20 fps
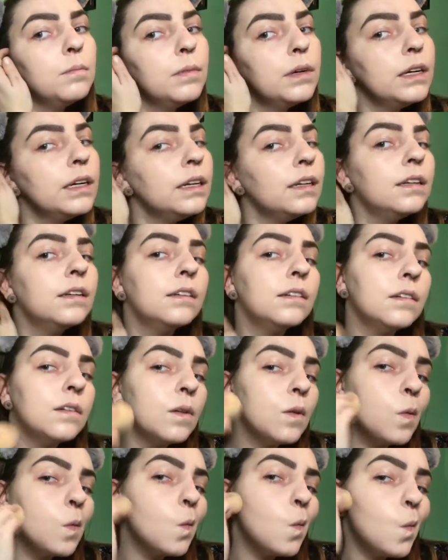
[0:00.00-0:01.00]
but
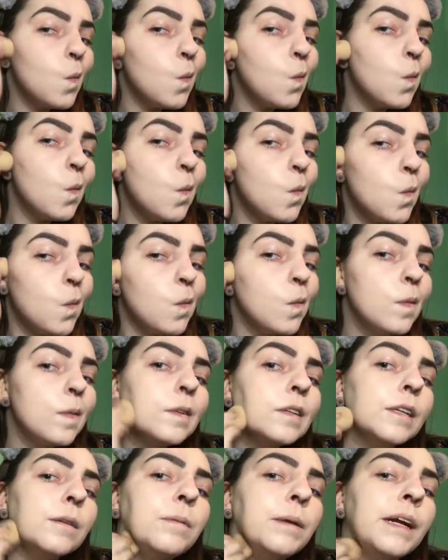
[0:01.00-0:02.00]

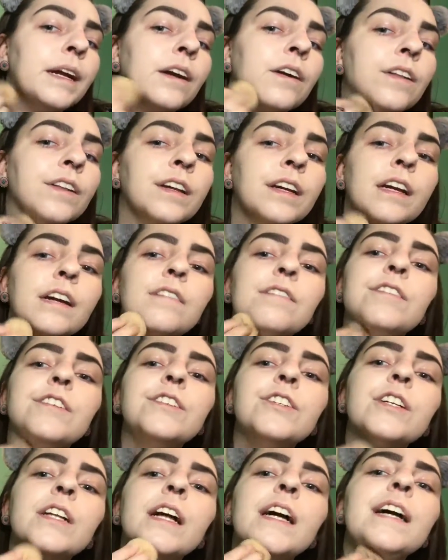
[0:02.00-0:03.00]
depending on the
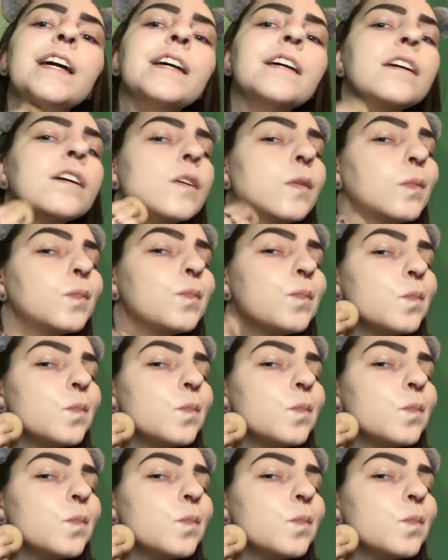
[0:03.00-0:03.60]
coverage you like.